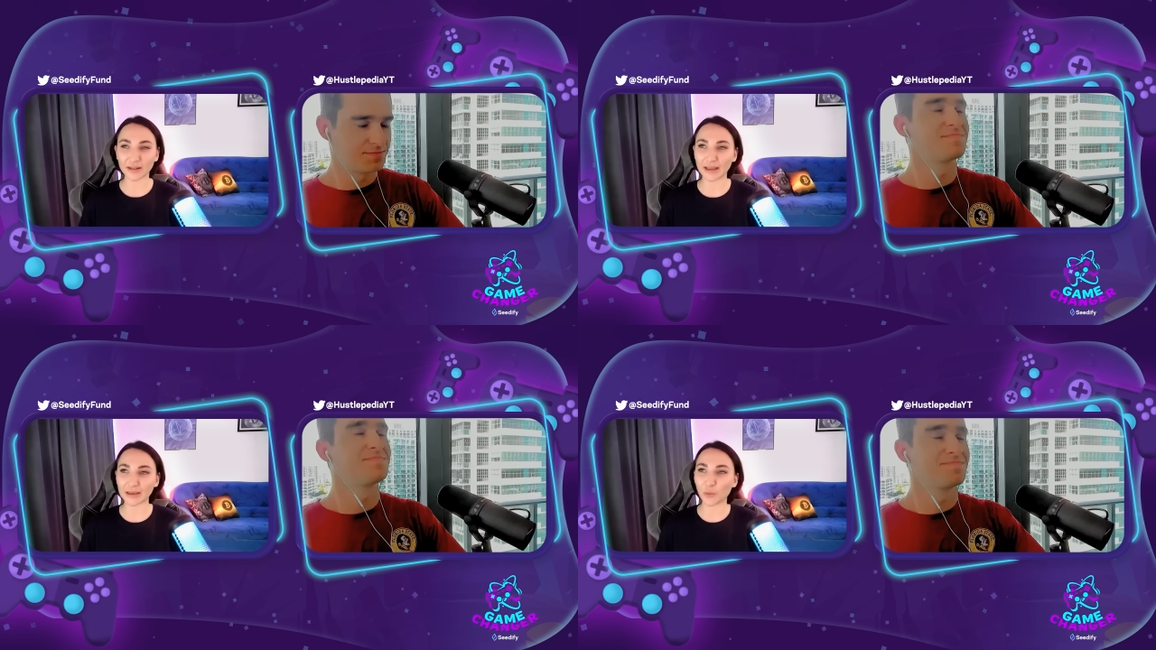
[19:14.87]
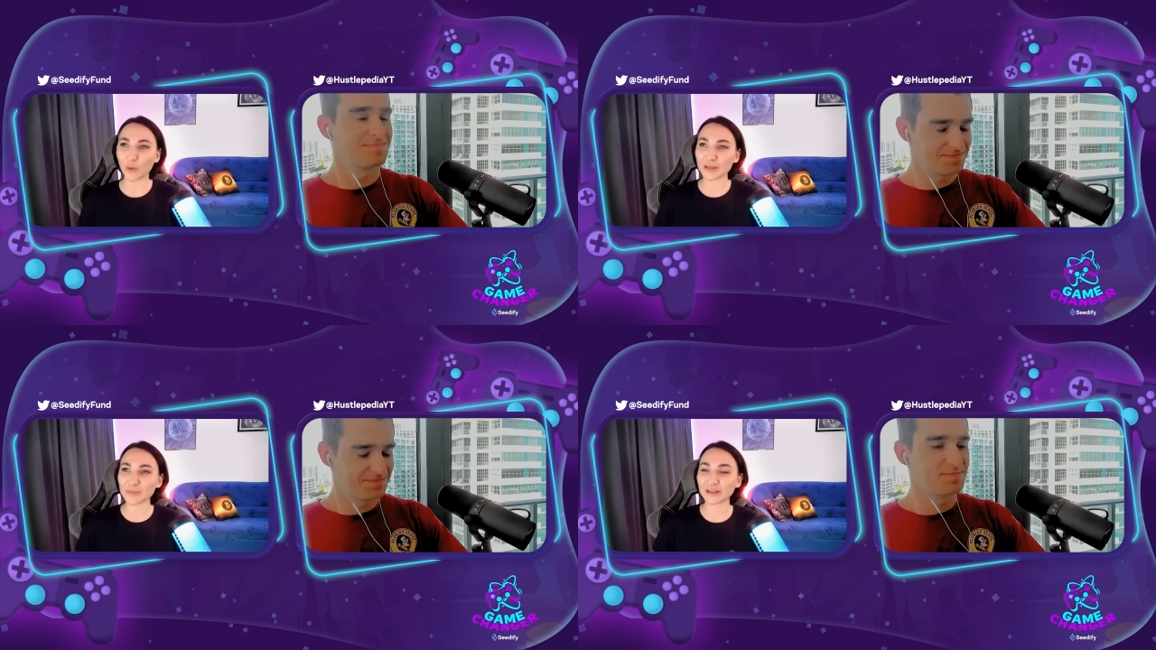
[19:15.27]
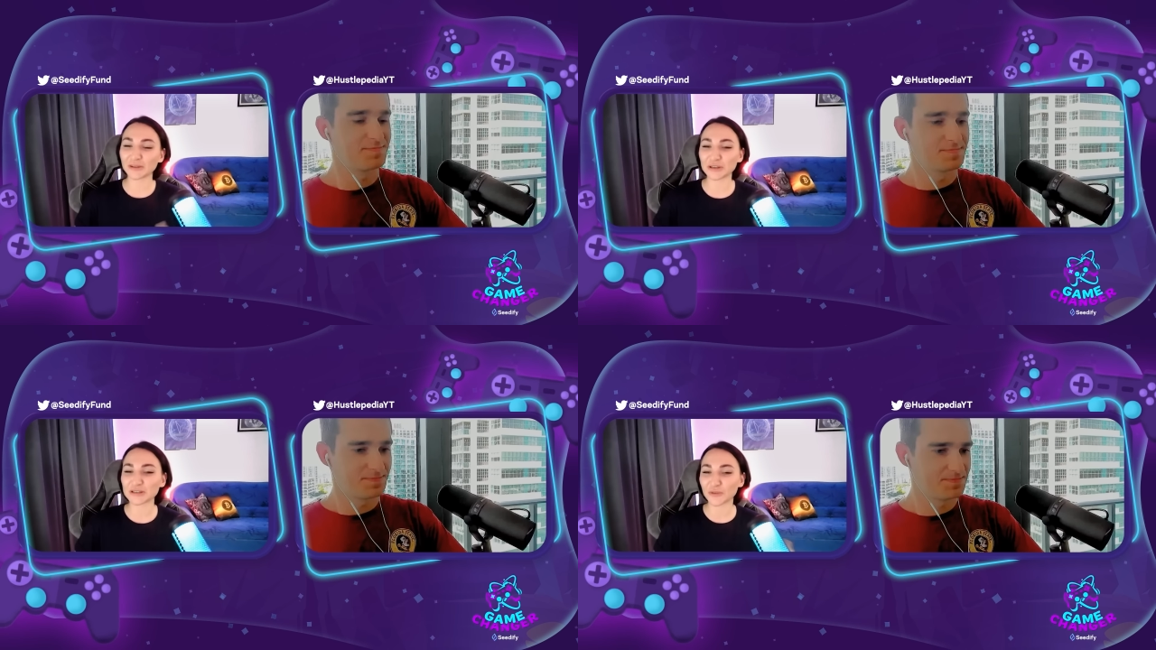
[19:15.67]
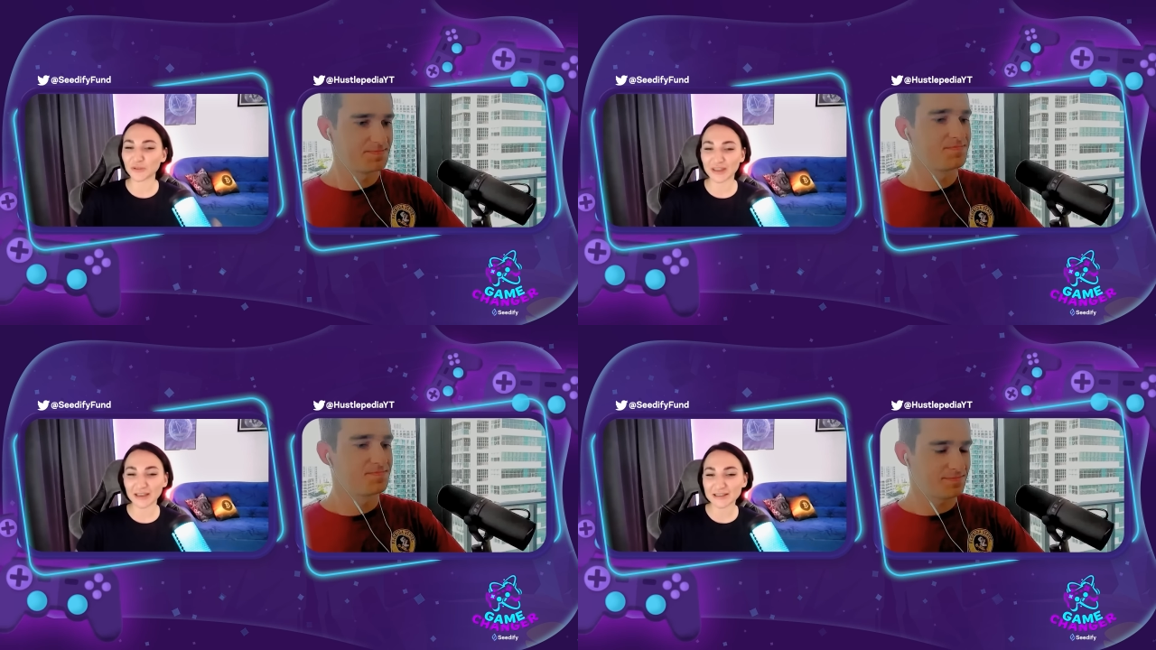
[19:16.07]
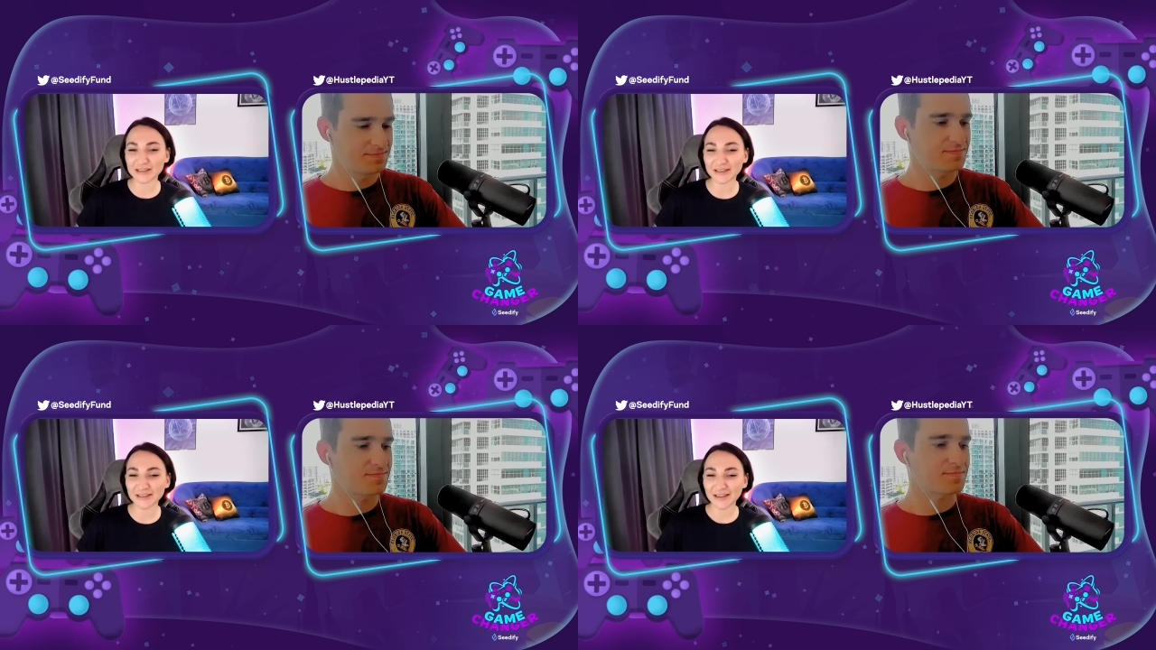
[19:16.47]
Speaker 1: like one metaverse for
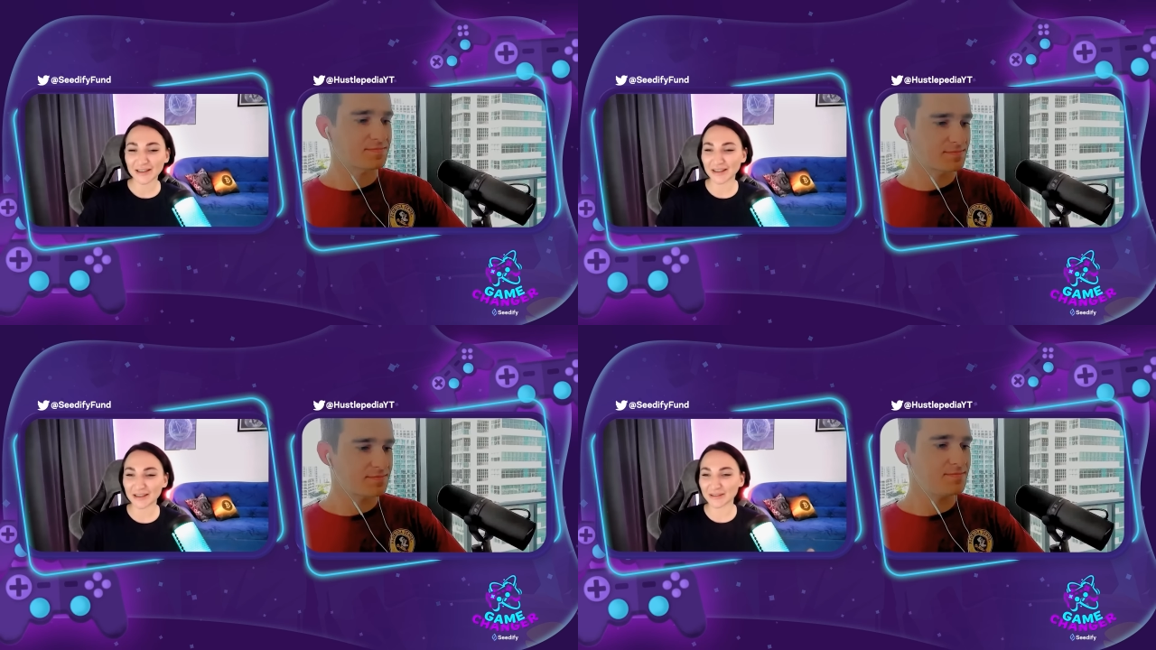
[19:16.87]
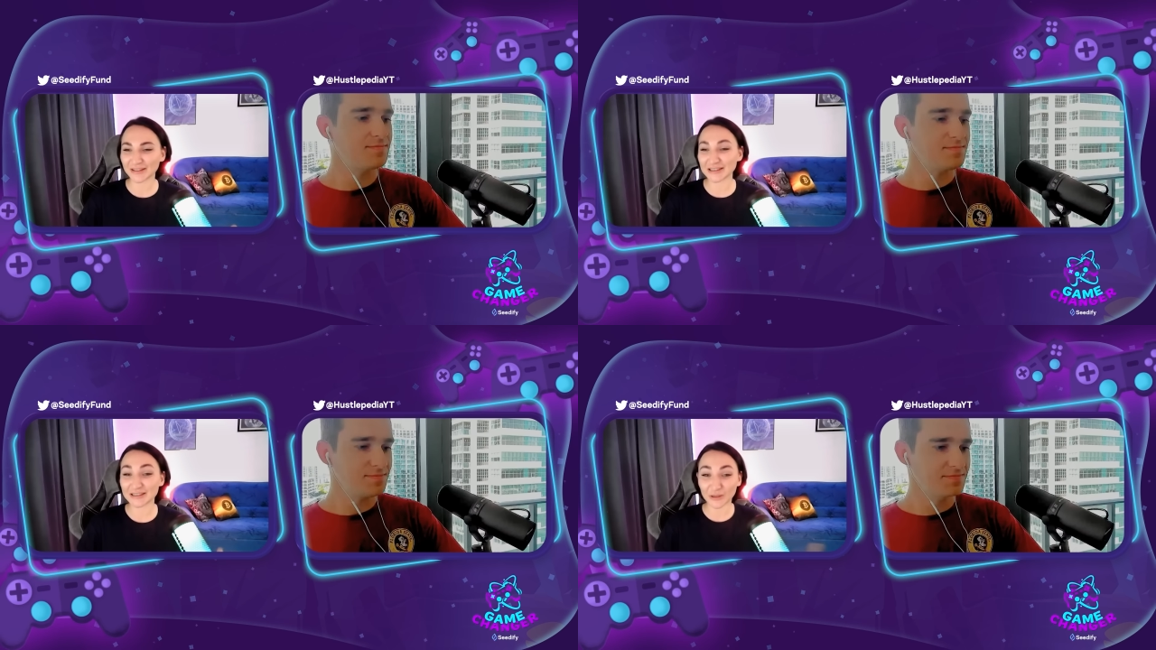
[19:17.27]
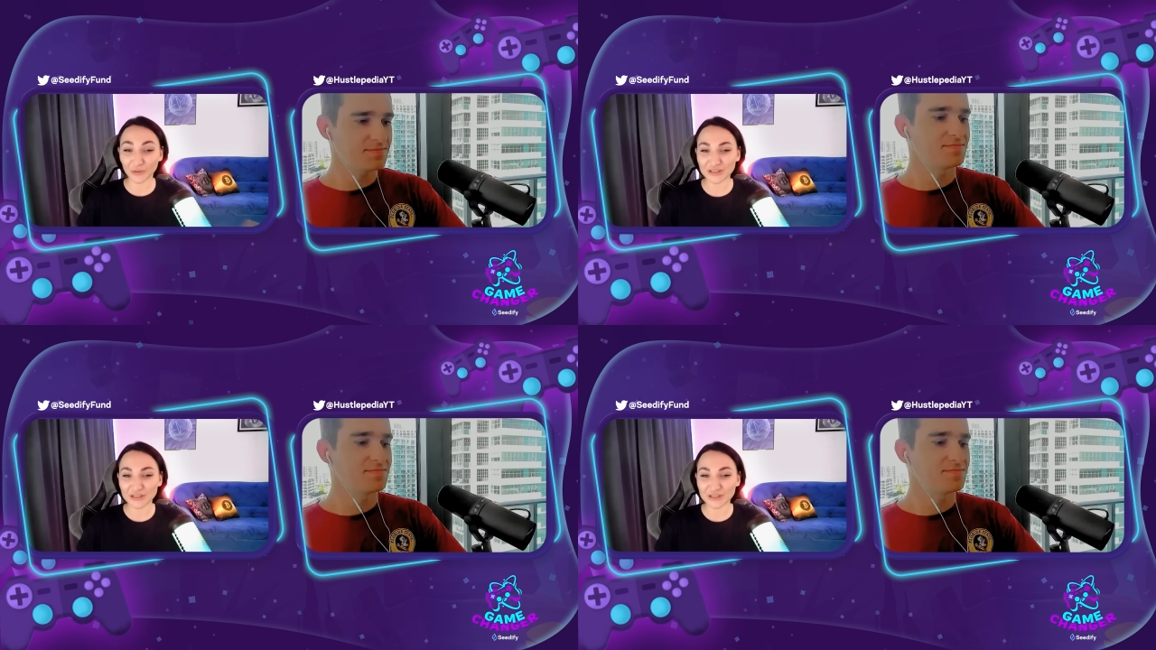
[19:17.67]
dating like instead of